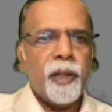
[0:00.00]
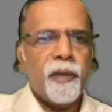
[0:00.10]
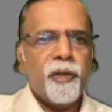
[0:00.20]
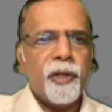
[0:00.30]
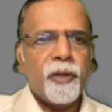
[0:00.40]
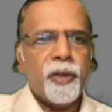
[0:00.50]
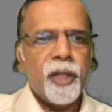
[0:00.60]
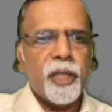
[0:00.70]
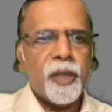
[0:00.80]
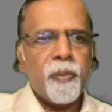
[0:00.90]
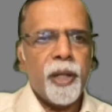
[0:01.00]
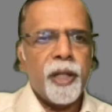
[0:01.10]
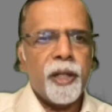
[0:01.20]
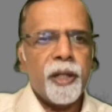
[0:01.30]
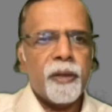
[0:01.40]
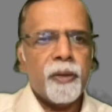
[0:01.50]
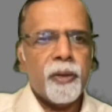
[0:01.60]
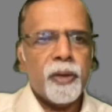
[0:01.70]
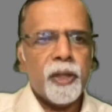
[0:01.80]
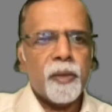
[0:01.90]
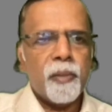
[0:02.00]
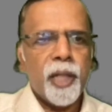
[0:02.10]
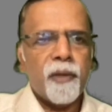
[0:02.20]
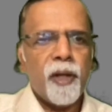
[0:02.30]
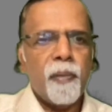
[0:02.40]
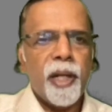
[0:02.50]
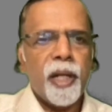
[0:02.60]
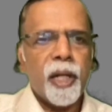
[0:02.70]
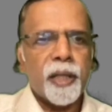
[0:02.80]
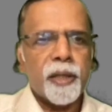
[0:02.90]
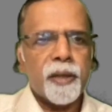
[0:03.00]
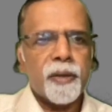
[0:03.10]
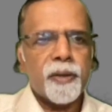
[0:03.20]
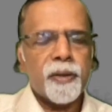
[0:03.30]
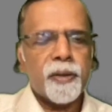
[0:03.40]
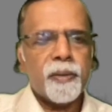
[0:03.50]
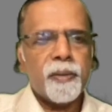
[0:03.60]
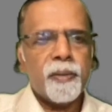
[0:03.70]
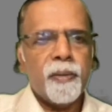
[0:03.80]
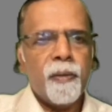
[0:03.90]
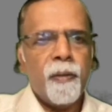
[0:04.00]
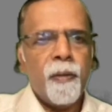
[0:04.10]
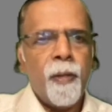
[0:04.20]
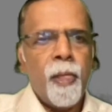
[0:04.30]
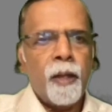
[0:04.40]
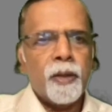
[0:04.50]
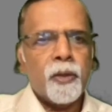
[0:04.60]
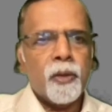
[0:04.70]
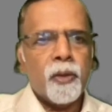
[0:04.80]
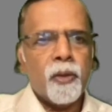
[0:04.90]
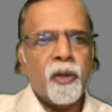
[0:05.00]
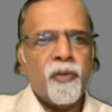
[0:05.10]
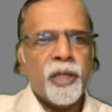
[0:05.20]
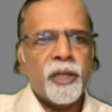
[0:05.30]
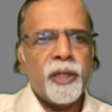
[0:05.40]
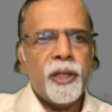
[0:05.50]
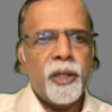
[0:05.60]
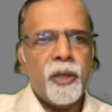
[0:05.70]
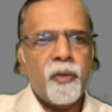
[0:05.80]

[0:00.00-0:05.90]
If it is with the respiratory cause, the spine will bend like this. So convexity